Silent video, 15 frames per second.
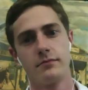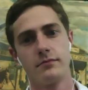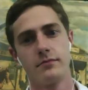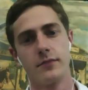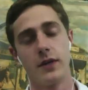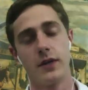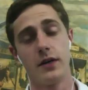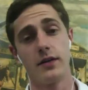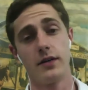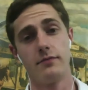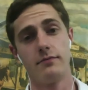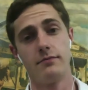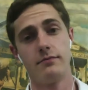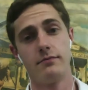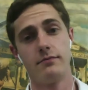Oh.
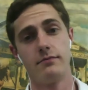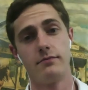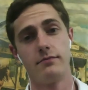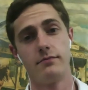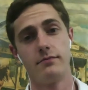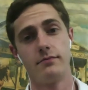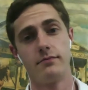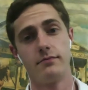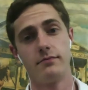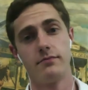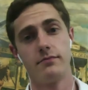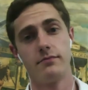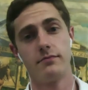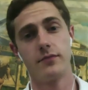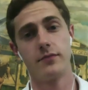
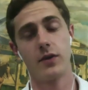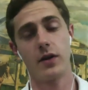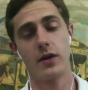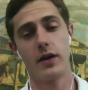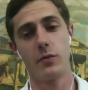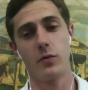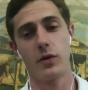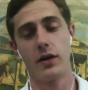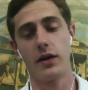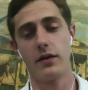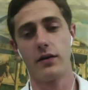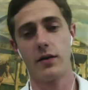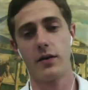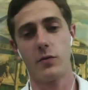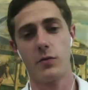All right.
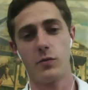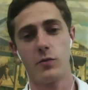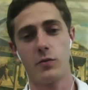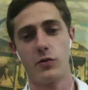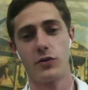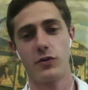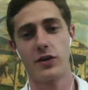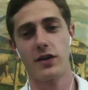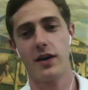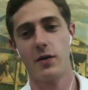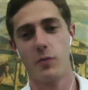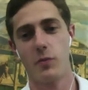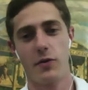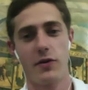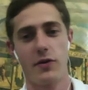Well, we'll check it out.
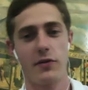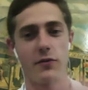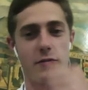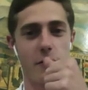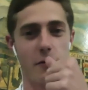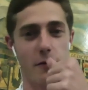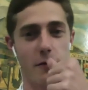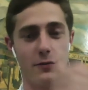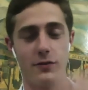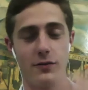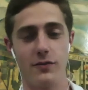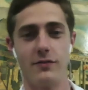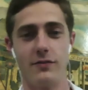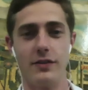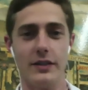We'll put it in the show notes and
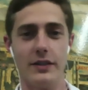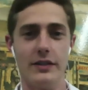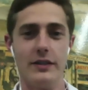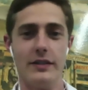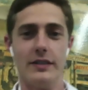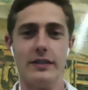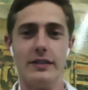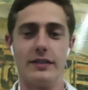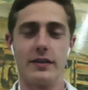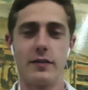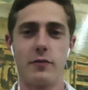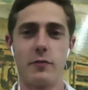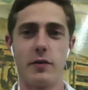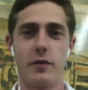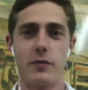take
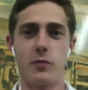from there.